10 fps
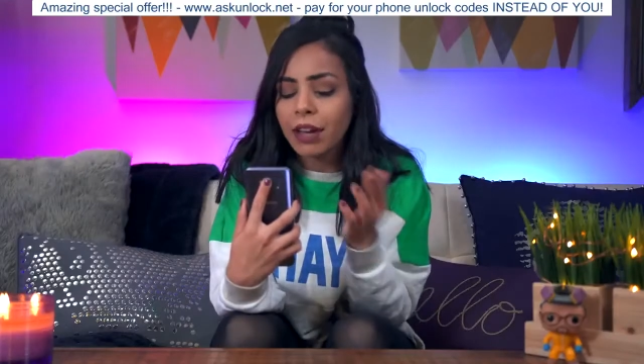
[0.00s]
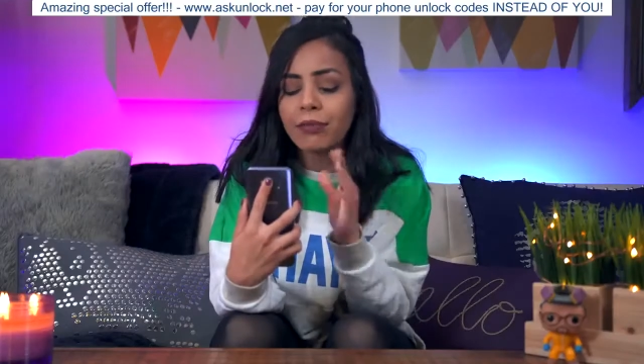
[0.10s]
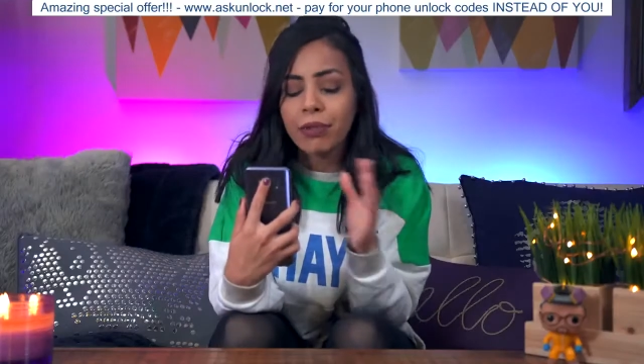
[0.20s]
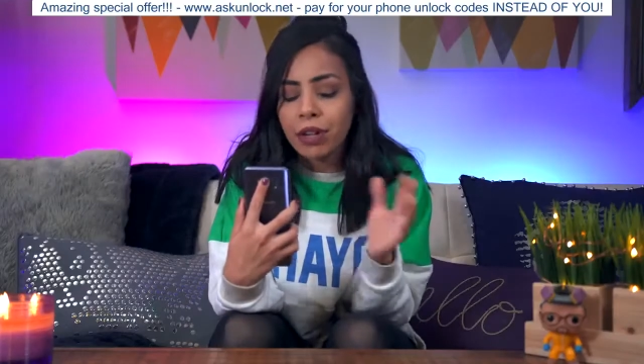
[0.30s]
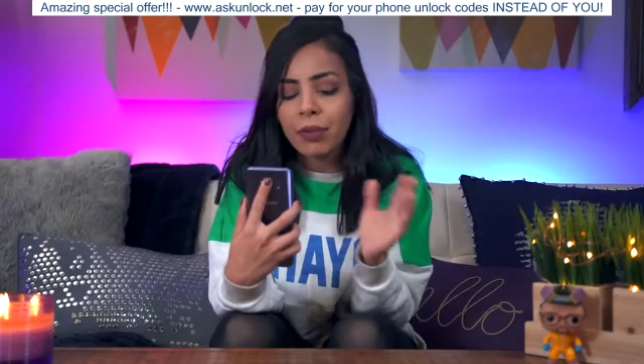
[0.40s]

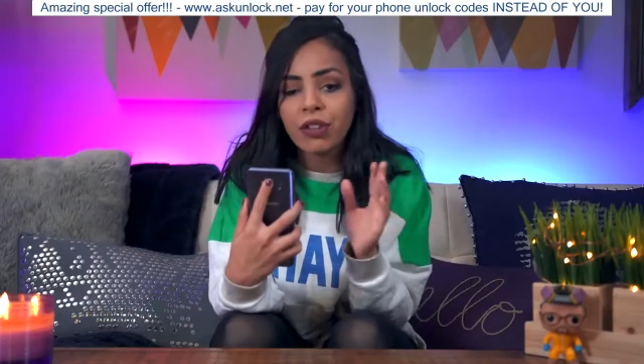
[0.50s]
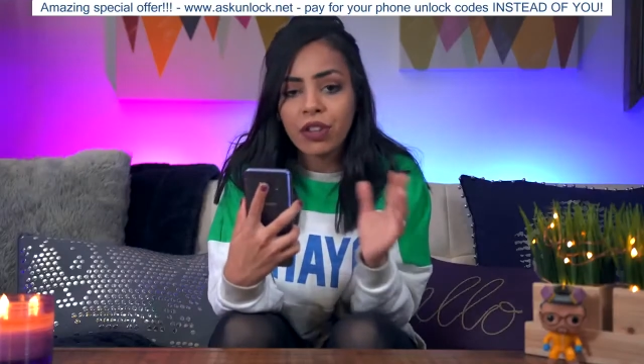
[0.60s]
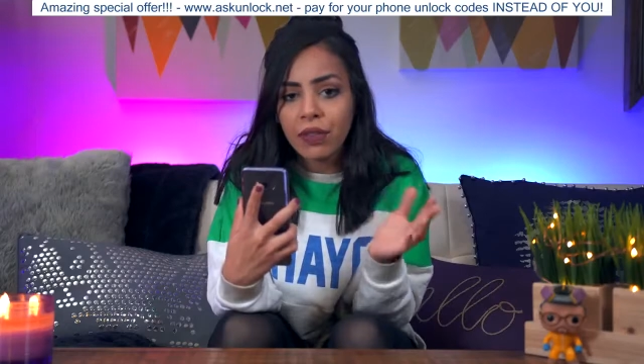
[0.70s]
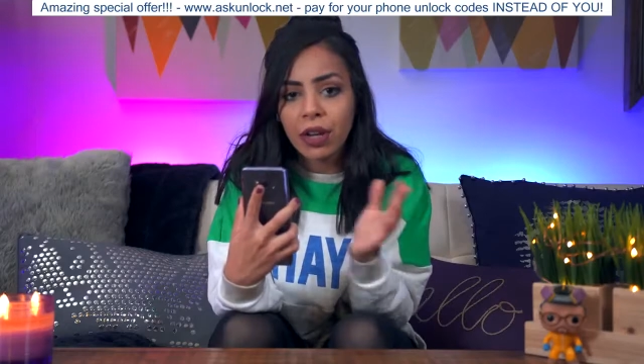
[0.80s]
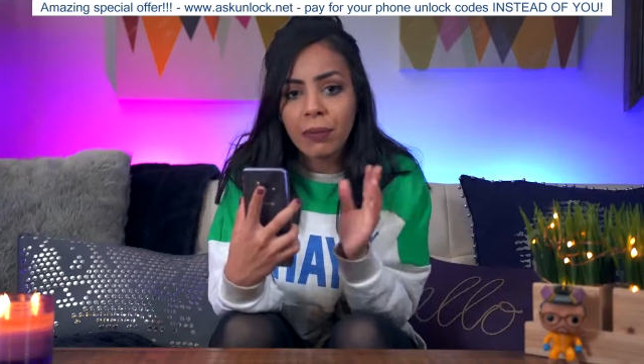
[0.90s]
I've pretty much
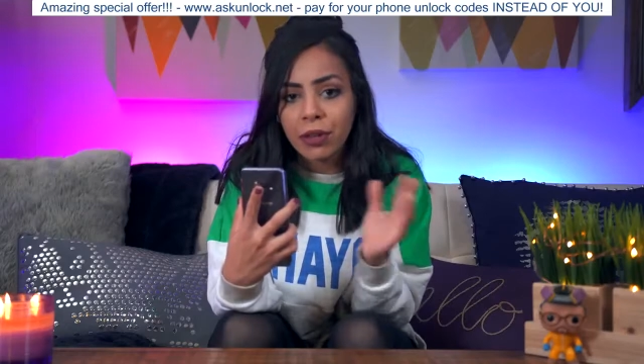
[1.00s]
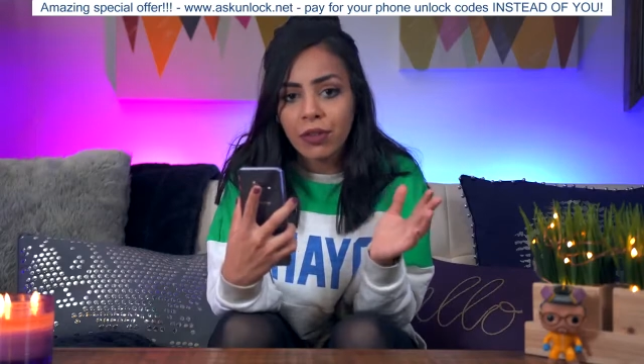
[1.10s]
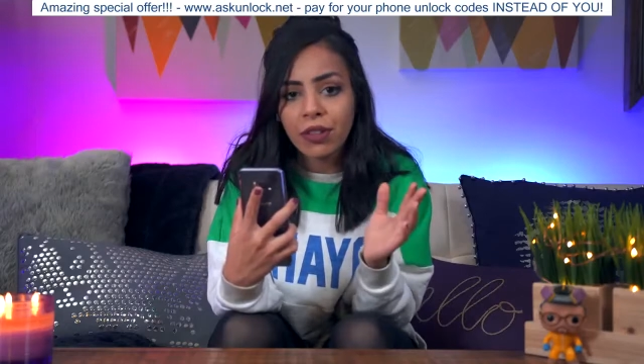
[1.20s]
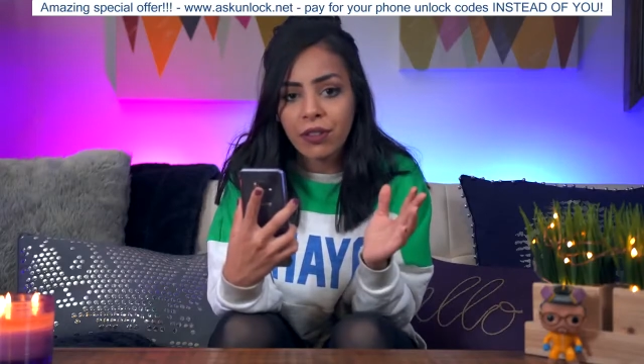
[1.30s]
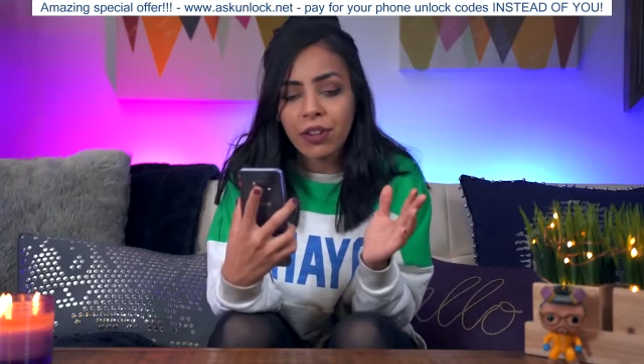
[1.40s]
given up on
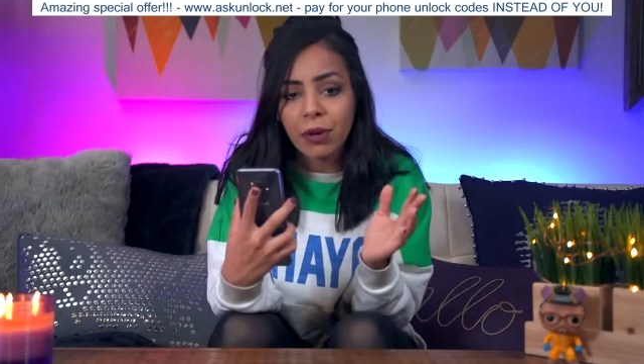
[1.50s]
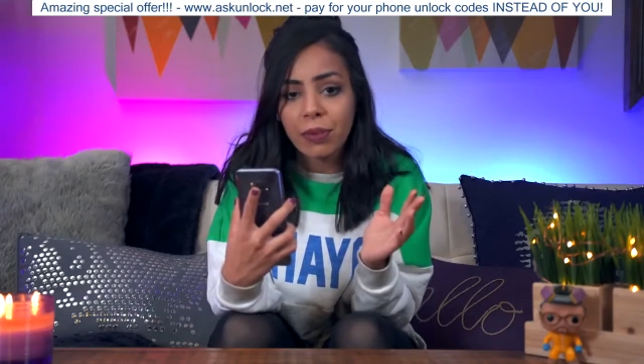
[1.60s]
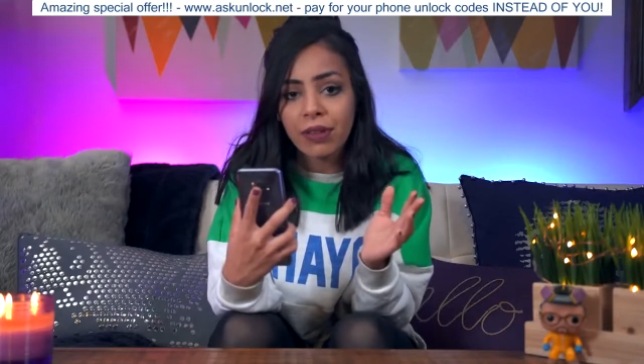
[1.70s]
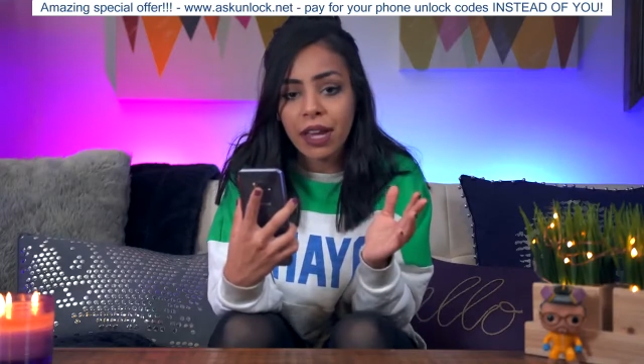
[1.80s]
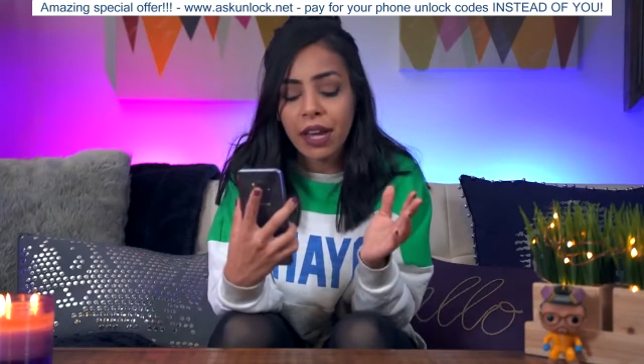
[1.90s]
using the
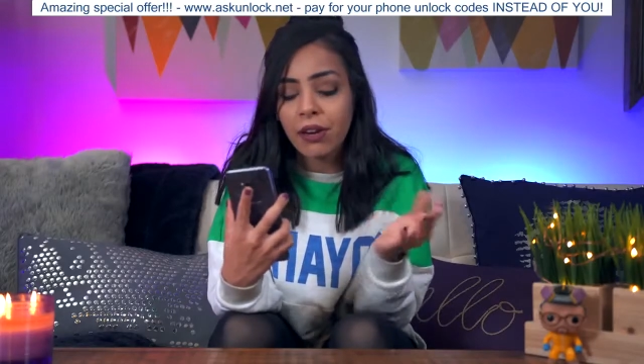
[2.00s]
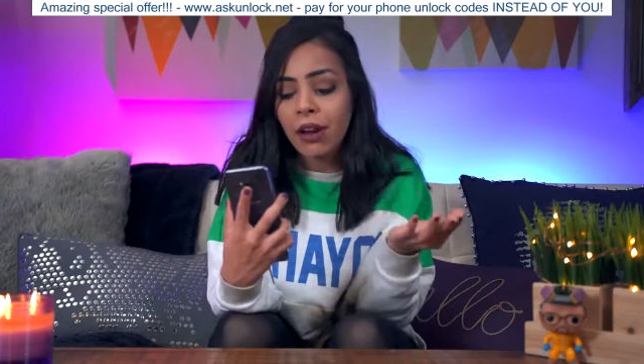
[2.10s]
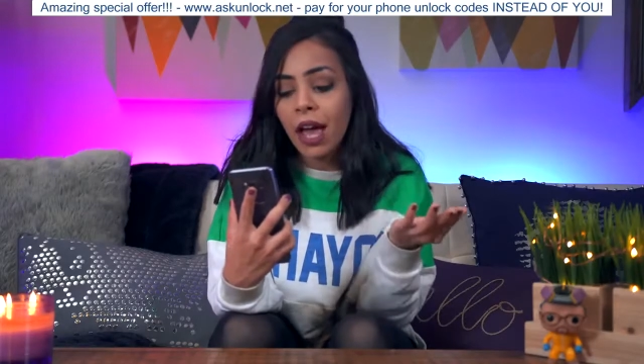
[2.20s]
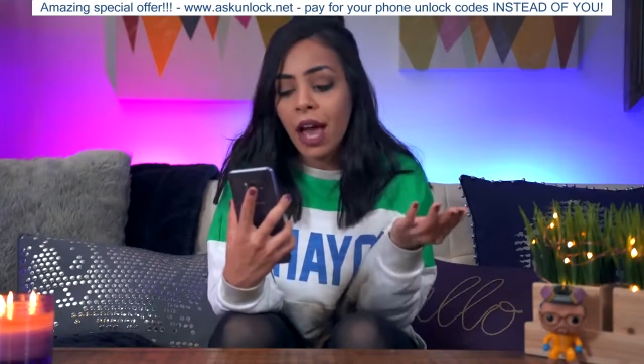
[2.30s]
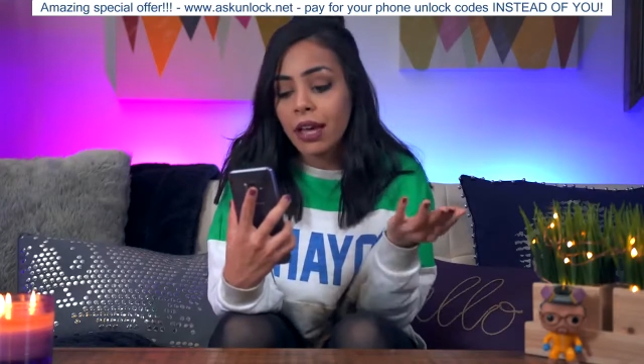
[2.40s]
fingerprint
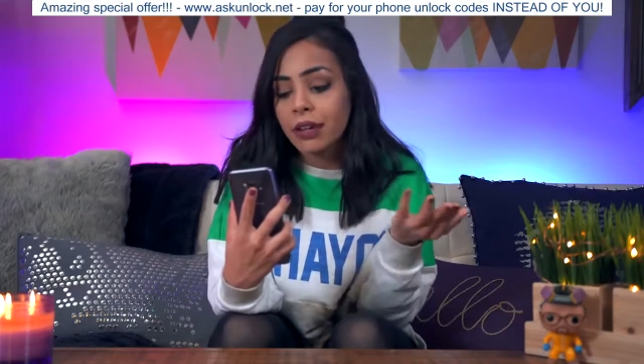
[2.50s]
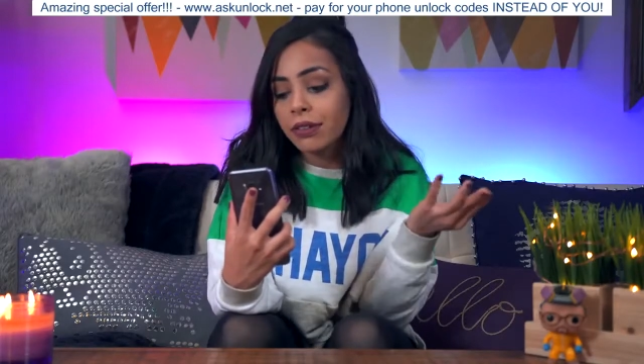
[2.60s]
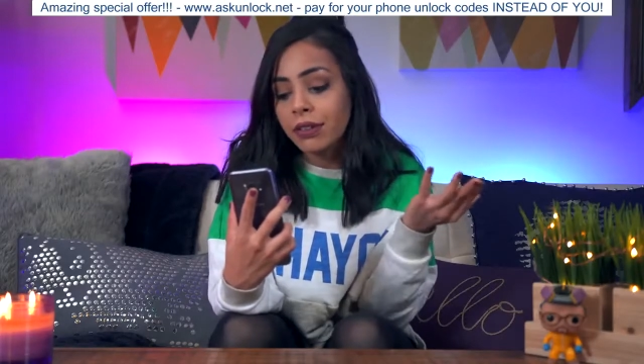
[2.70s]
scanner and